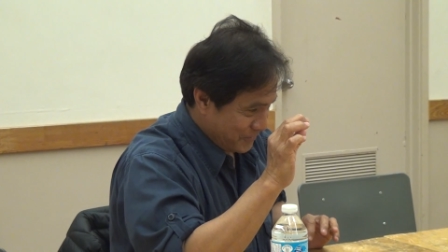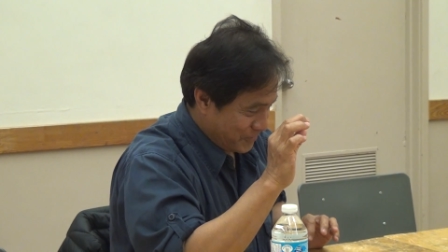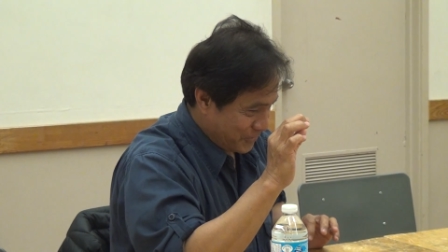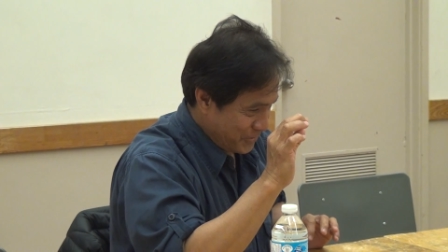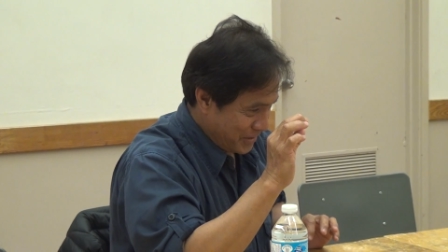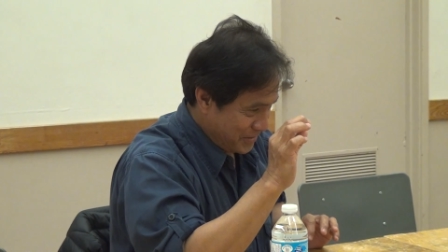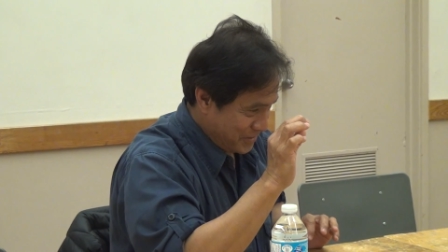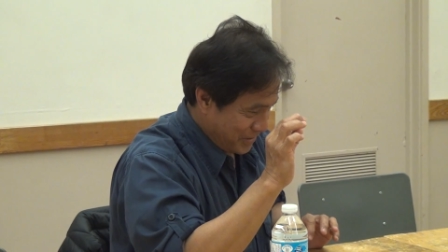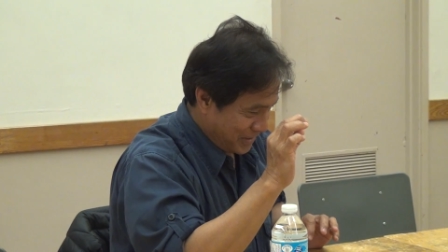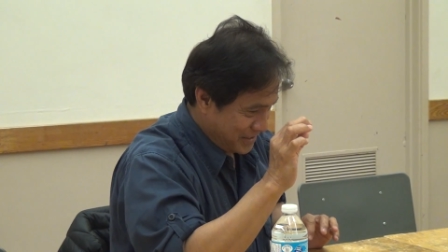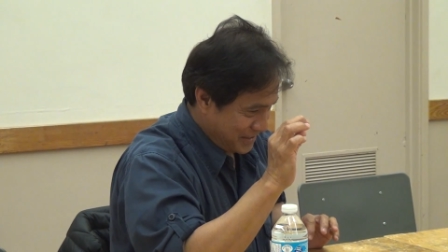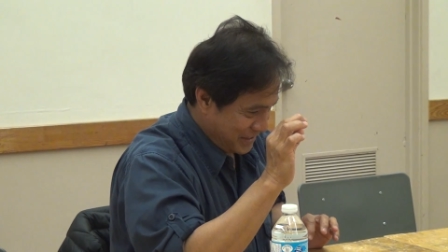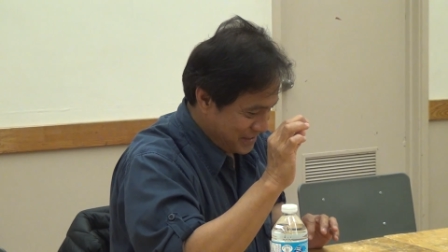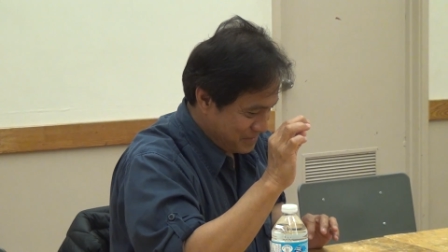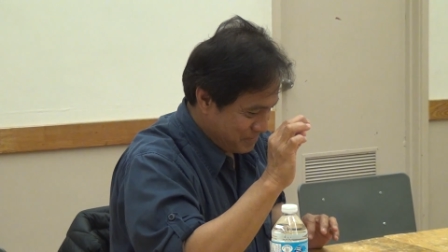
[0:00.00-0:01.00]
for you.
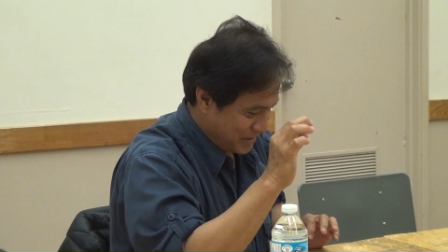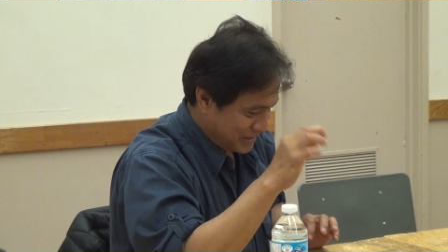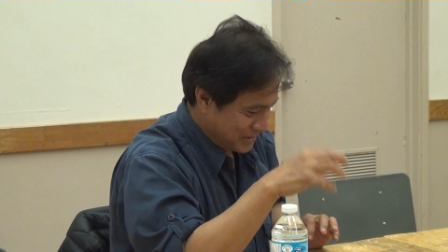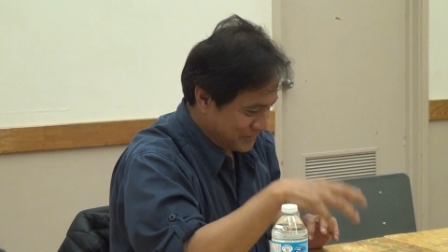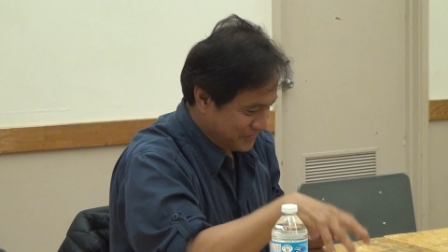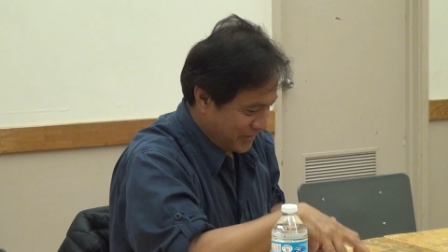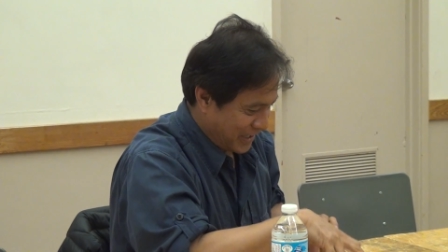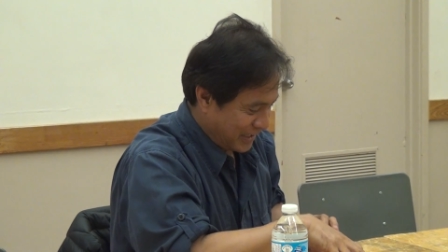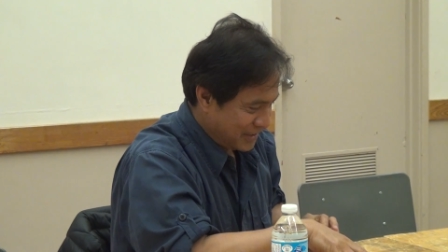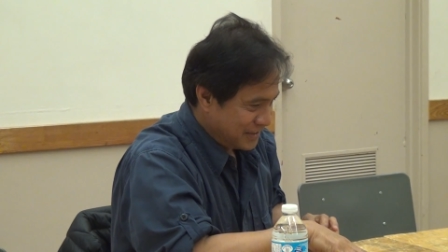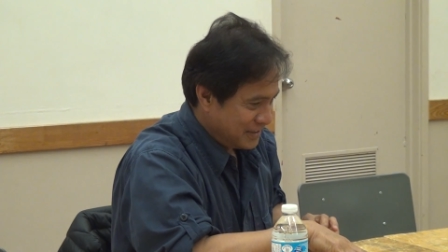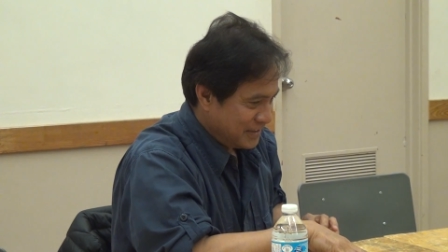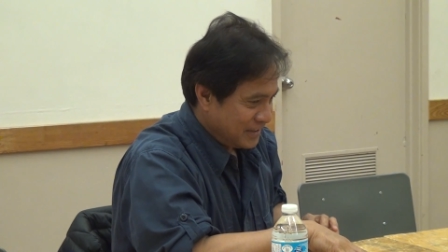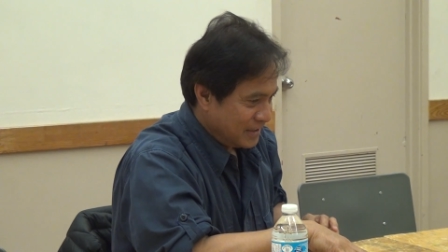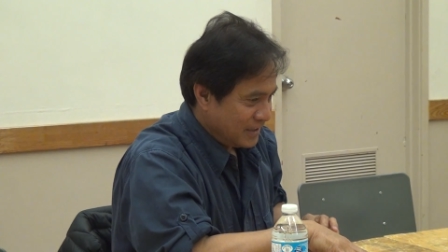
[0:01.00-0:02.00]
As, as a matter of
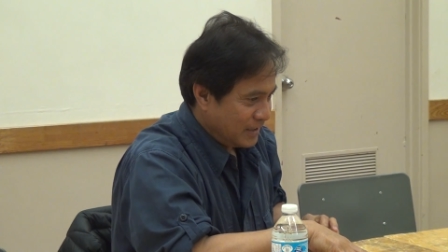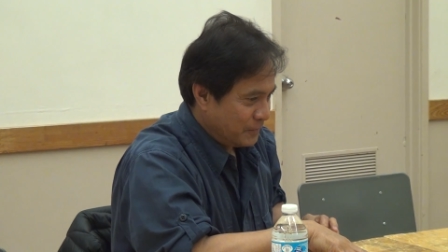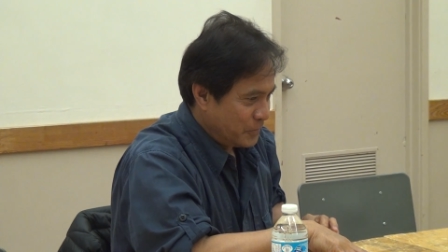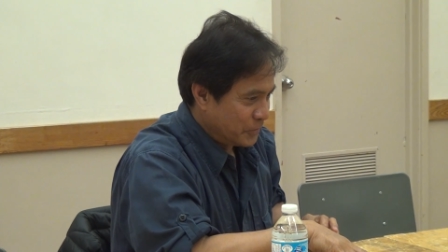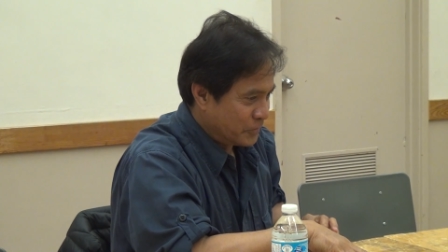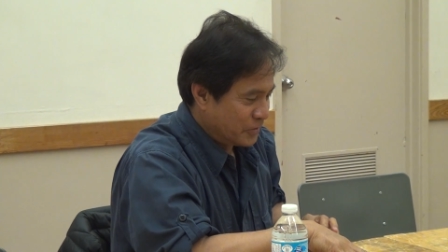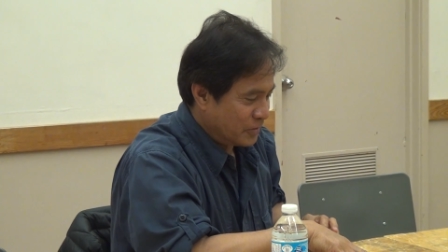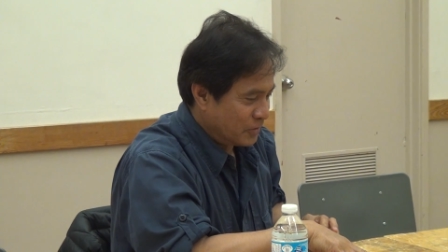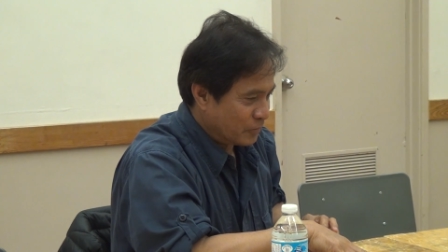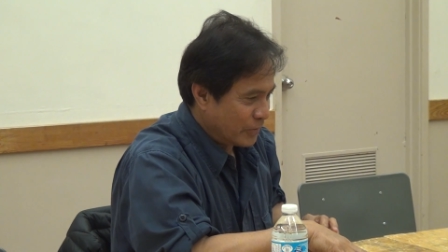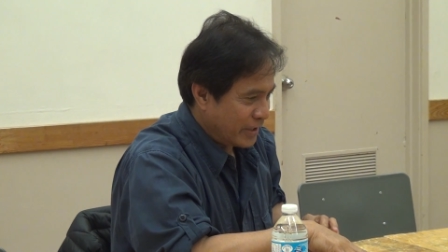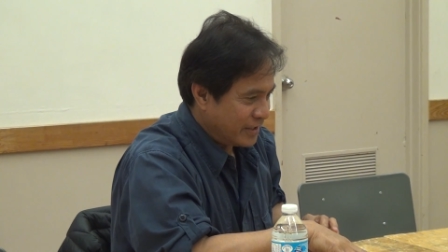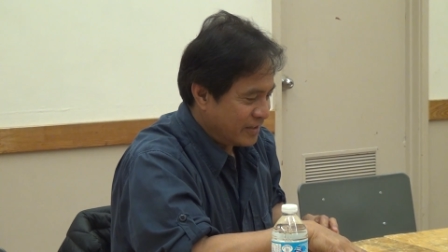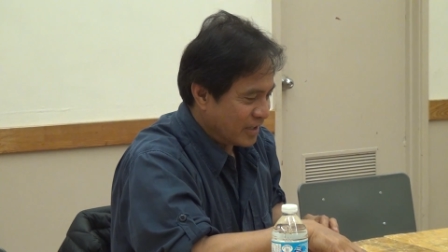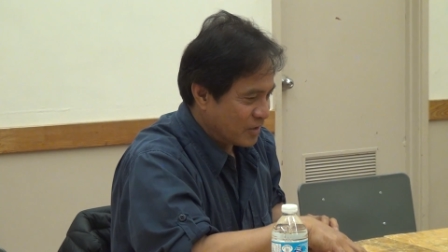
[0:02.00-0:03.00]
fact, if you
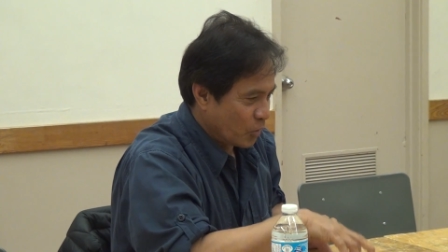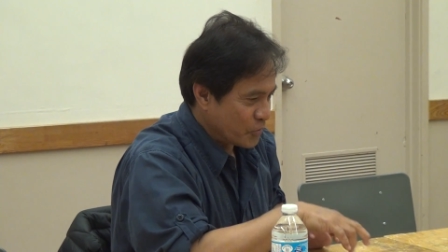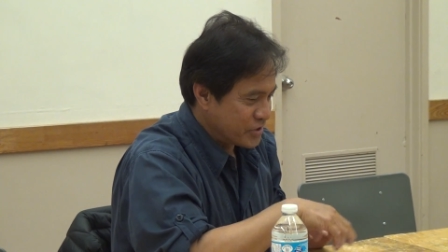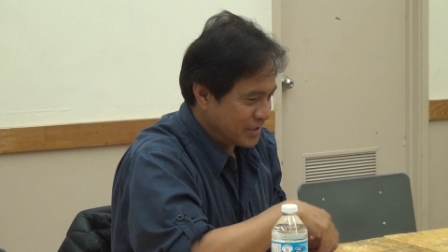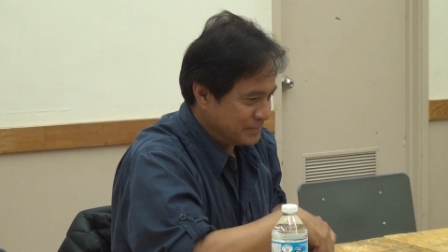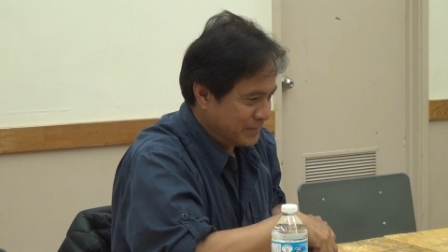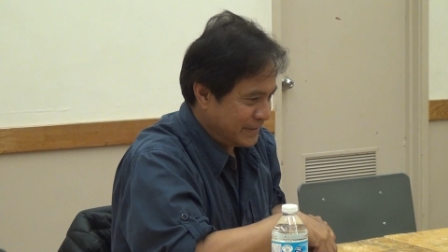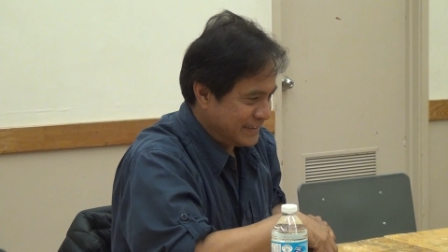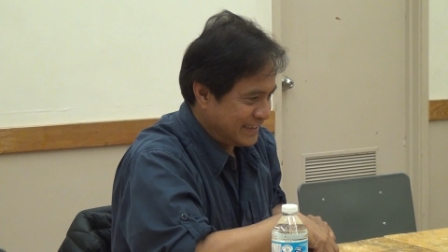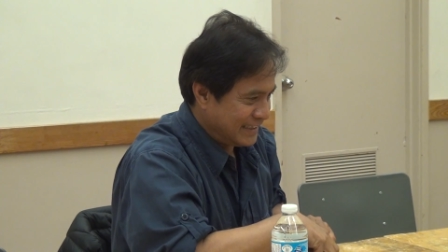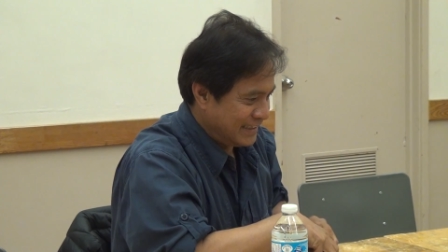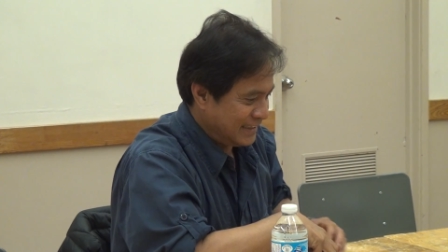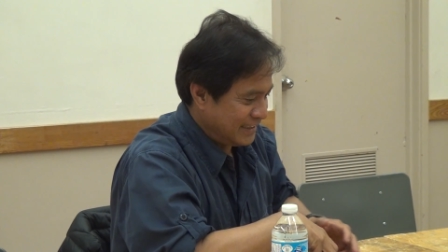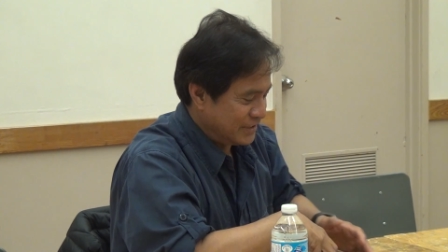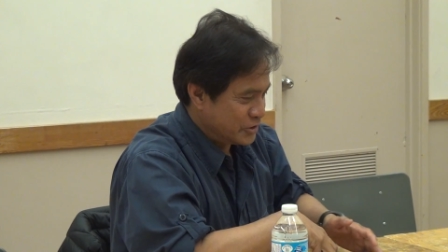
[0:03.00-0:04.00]
read the social
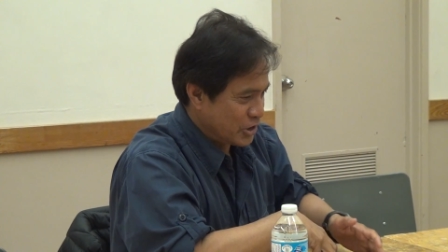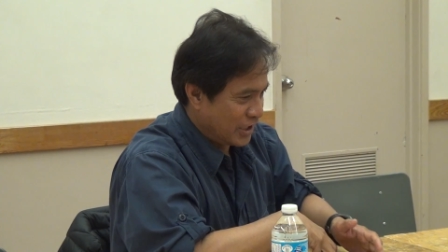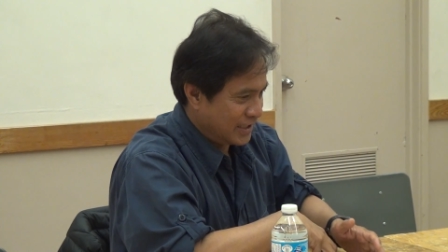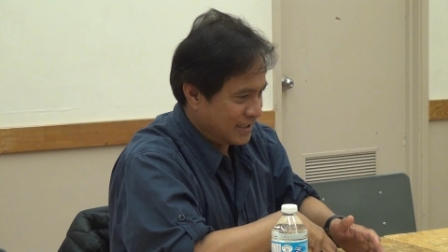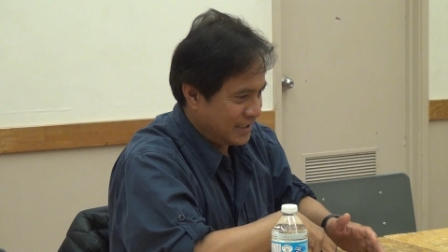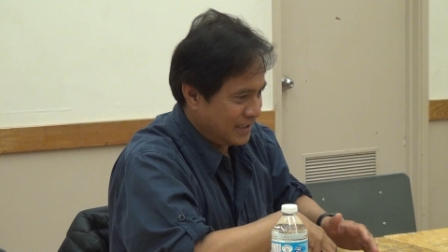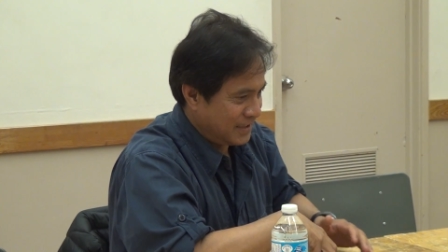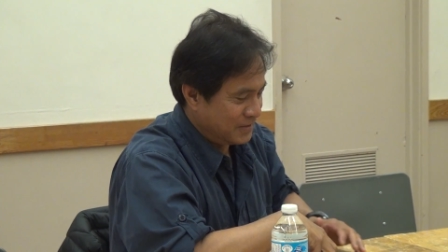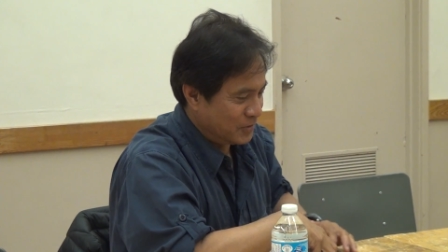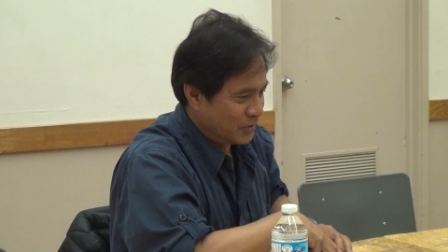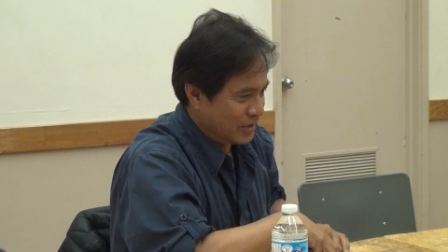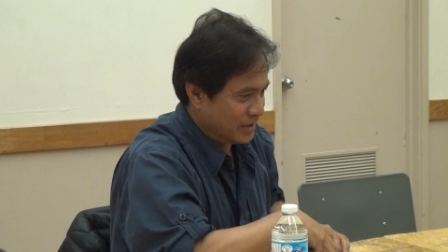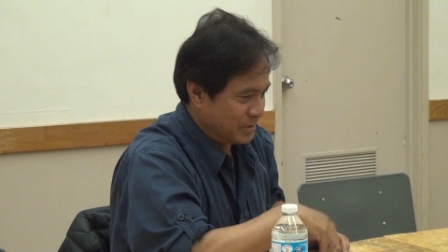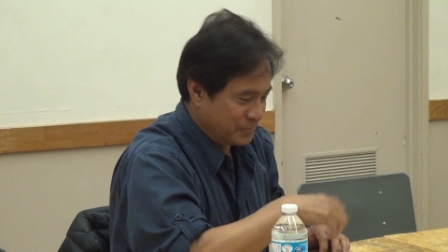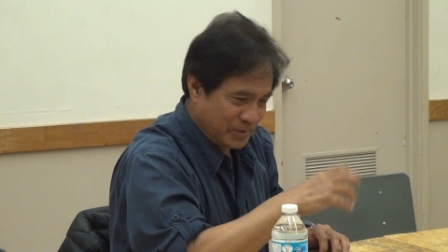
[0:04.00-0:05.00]
media in China and
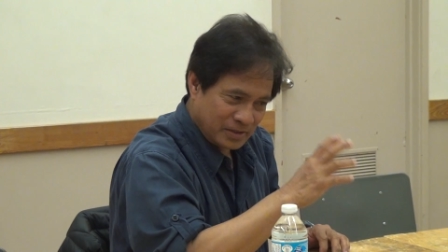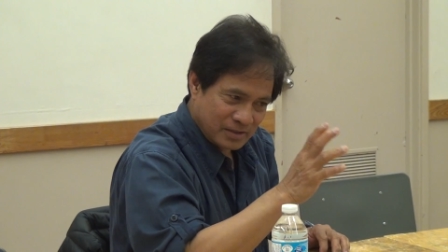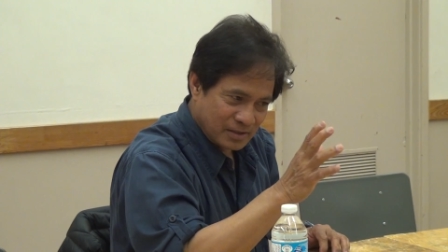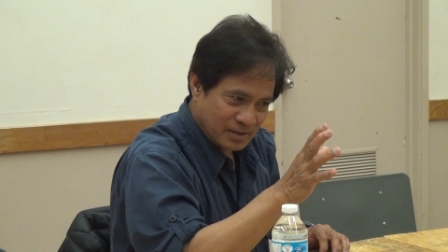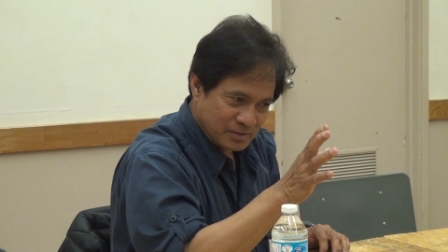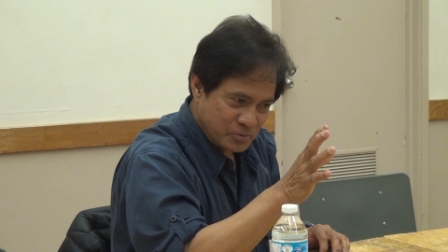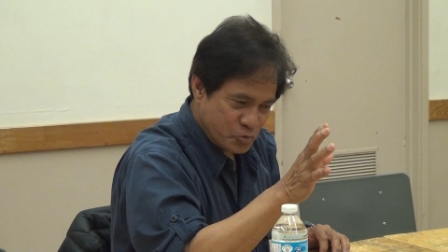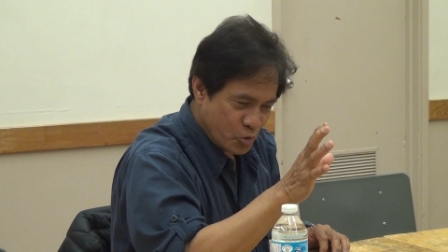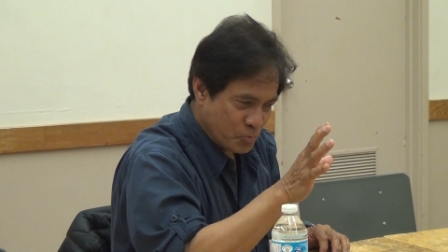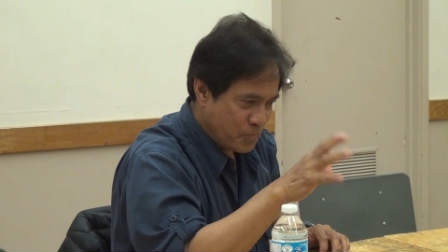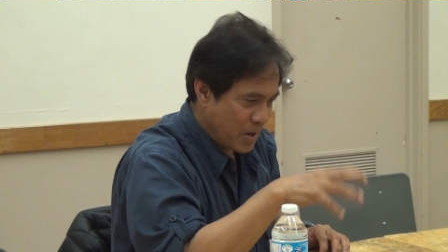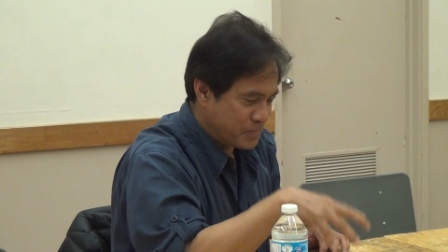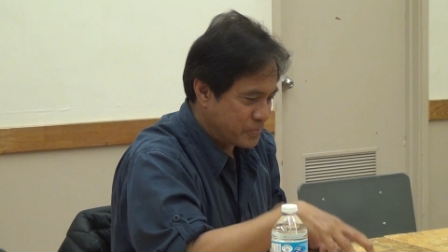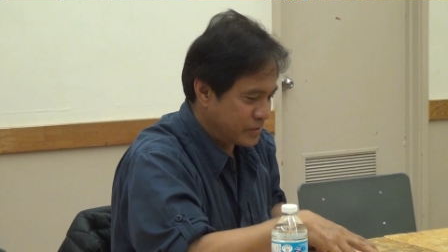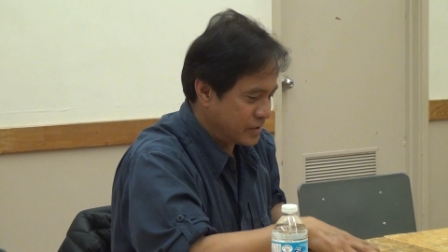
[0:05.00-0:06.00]
even uh,
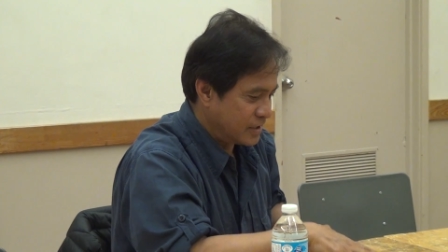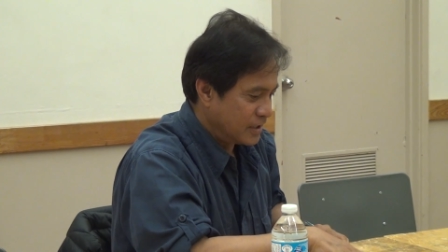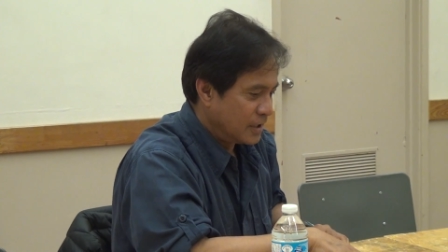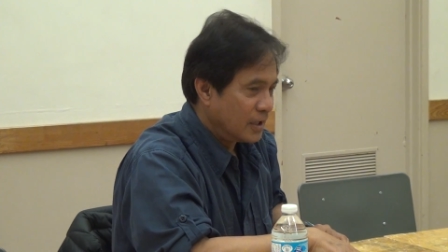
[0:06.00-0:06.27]
newspapers,